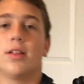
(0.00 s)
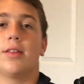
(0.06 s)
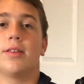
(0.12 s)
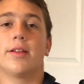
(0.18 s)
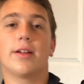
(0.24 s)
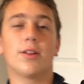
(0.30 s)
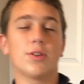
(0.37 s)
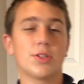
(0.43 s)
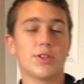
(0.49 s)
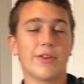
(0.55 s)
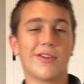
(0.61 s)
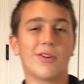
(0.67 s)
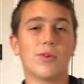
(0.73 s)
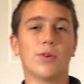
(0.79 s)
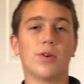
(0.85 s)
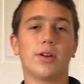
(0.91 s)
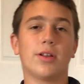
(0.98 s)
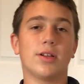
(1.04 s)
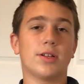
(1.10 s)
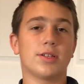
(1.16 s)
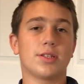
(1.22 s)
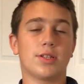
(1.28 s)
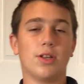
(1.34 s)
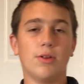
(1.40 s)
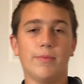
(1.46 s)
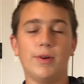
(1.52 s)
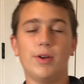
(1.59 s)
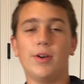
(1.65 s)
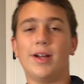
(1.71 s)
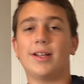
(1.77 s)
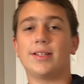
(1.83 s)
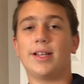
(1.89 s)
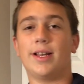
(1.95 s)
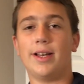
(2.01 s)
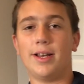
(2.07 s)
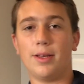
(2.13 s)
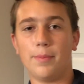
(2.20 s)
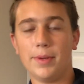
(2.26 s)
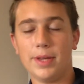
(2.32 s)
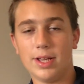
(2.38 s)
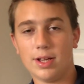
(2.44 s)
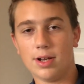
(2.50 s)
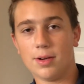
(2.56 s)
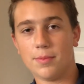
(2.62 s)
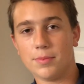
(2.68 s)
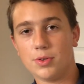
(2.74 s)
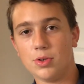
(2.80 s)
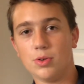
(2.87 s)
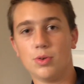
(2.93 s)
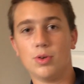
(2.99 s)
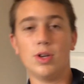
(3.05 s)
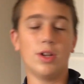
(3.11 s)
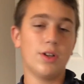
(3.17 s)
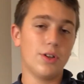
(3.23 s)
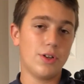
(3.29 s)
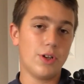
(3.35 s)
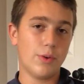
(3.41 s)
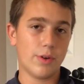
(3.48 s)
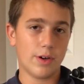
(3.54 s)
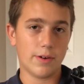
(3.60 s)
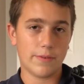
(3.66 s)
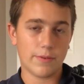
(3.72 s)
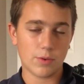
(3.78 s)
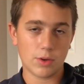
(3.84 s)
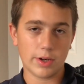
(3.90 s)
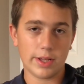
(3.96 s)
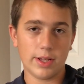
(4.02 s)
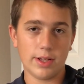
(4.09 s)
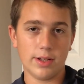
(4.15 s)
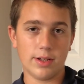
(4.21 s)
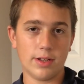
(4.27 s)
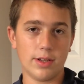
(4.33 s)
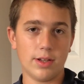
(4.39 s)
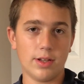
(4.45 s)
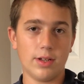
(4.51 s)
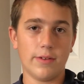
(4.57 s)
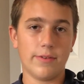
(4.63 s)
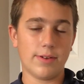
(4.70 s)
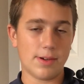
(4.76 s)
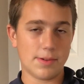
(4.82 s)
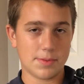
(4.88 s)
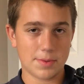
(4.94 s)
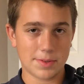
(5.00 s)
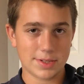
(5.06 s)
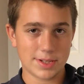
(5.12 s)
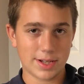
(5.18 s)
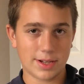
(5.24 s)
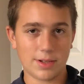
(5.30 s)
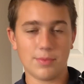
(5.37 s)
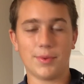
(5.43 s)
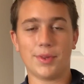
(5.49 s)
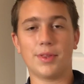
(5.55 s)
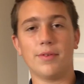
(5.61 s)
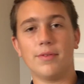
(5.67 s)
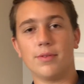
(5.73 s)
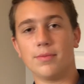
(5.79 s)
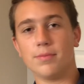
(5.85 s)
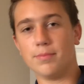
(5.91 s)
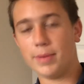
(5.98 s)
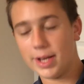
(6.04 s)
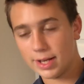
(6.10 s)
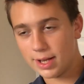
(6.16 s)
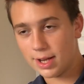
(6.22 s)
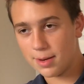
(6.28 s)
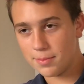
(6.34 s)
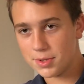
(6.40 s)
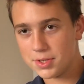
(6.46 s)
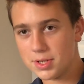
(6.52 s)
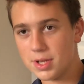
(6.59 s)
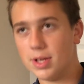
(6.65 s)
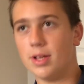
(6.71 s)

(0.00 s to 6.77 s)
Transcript: They can also record slow-mo at 1080p up to 240 frames per second with their main cameras,